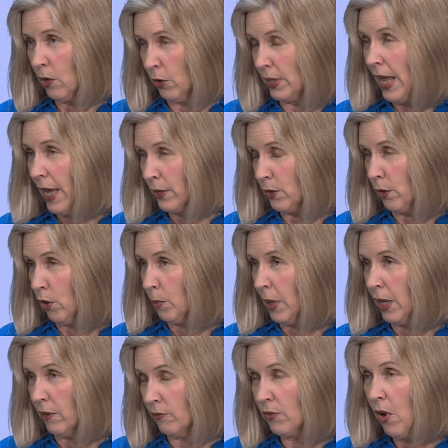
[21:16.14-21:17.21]
or an adenoma
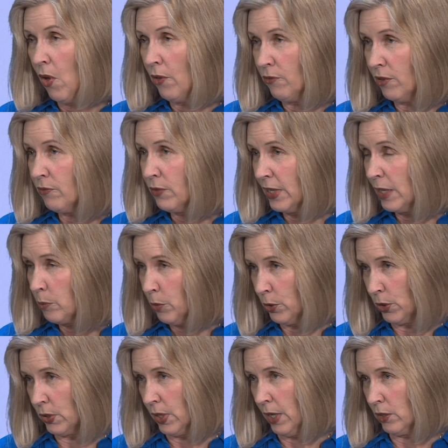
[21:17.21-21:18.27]
of
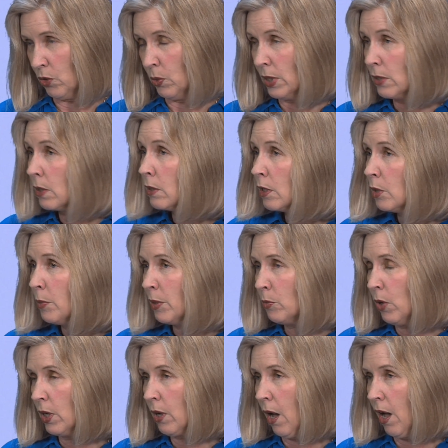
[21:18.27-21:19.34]
15%. So it is a little bit
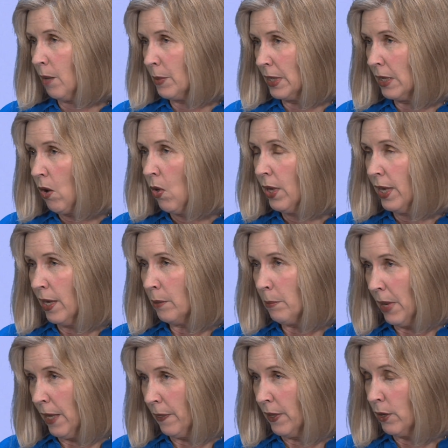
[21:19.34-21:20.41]
more common in
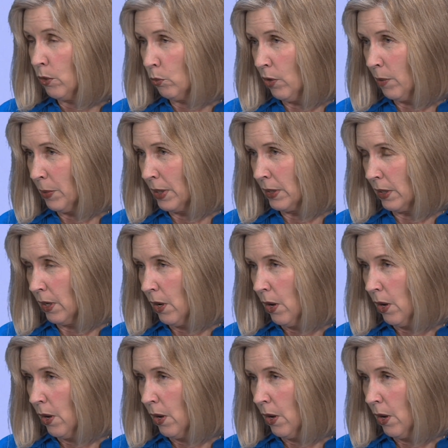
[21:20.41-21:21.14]
men than in women.